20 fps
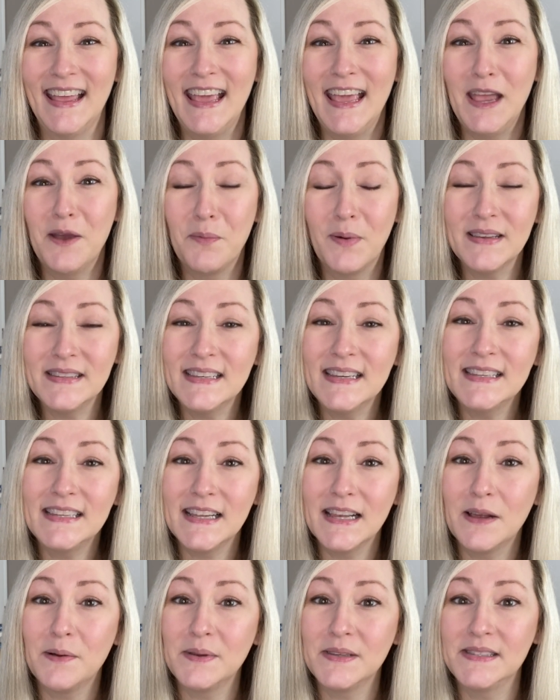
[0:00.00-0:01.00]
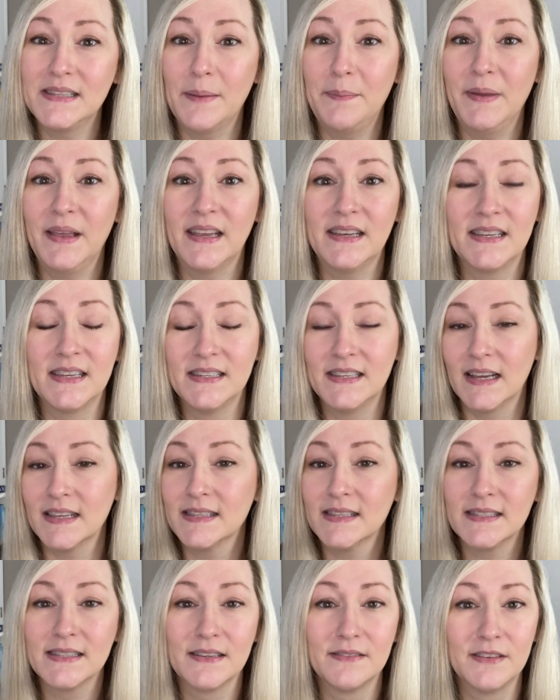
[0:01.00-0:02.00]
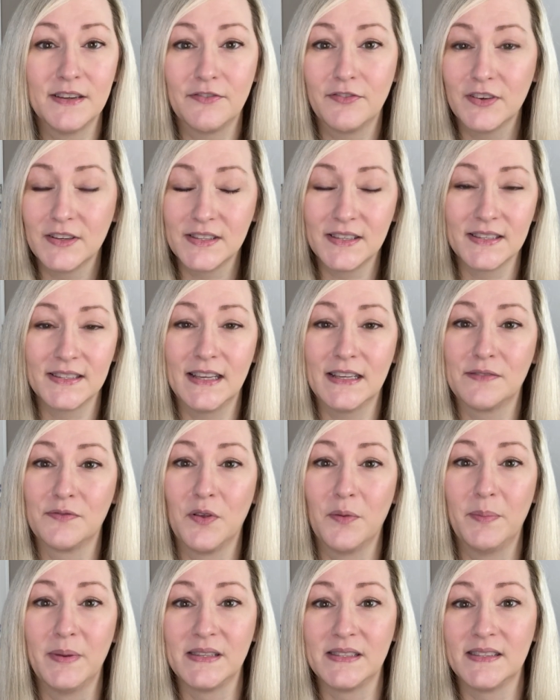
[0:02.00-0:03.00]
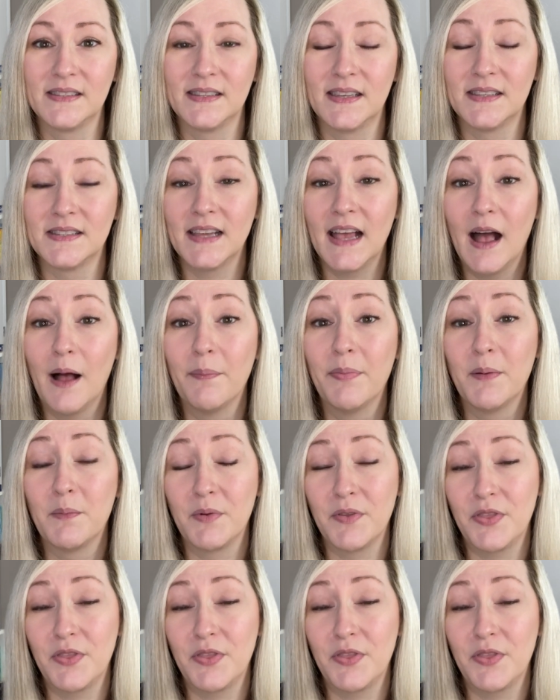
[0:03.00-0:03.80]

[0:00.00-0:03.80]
It wasn't until I was stepping into dozens of different successful businesses to help them with